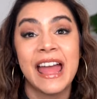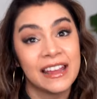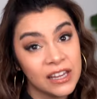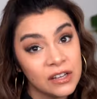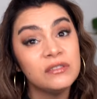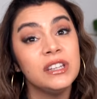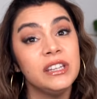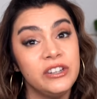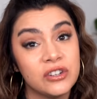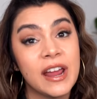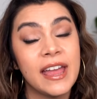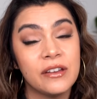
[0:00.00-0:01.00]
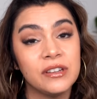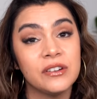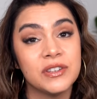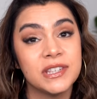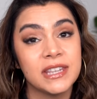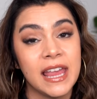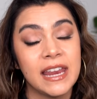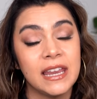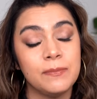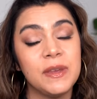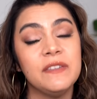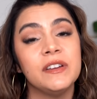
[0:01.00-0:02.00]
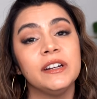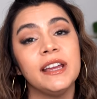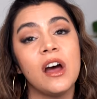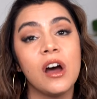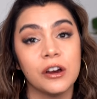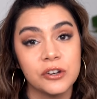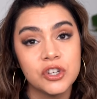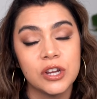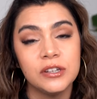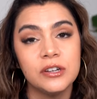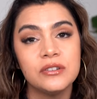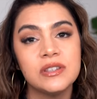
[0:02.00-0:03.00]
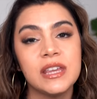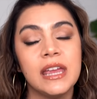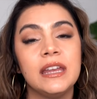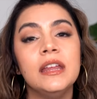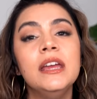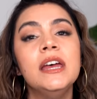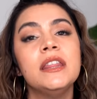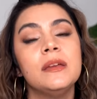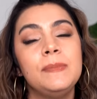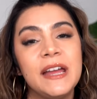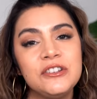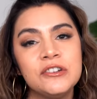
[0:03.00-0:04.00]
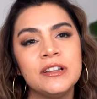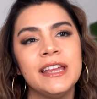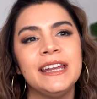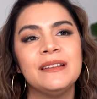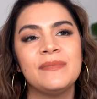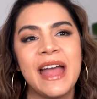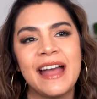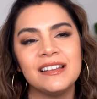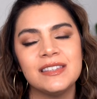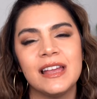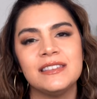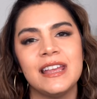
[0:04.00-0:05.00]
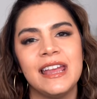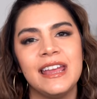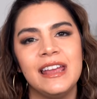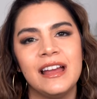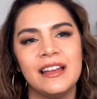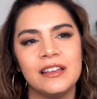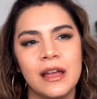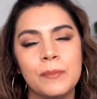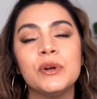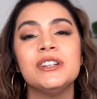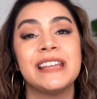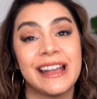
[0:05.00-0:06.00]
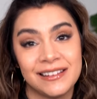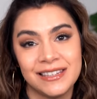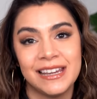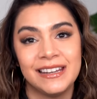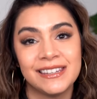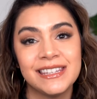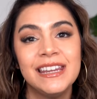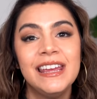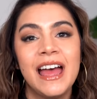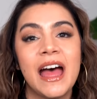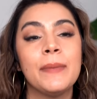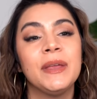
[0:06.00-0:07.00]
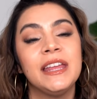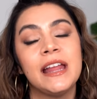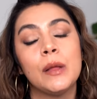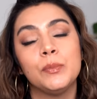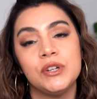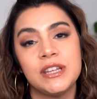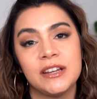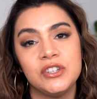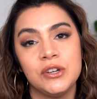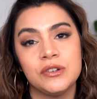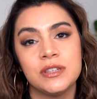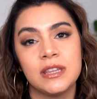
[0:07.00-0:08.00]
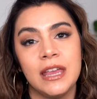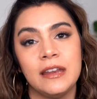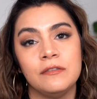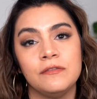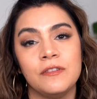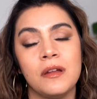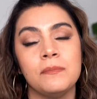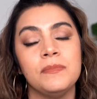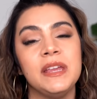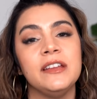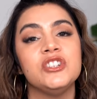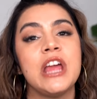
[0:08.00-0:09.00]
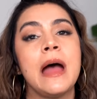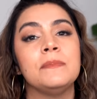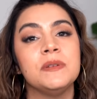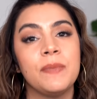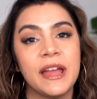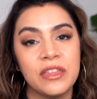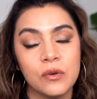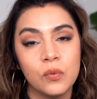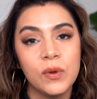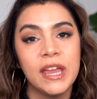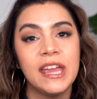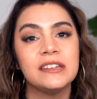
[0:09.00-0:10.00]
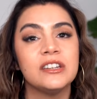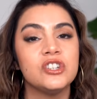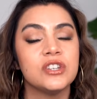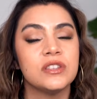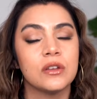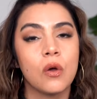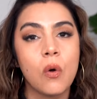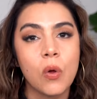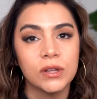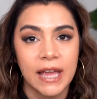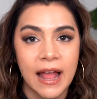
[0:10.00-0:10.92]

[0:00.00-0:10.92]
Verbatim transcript: that can really dry out your skin and be very harsh on your skin. The petrolatum acts as a, a, a protectant. Um, it can help protect your skin from being chapped by the wind and just the cold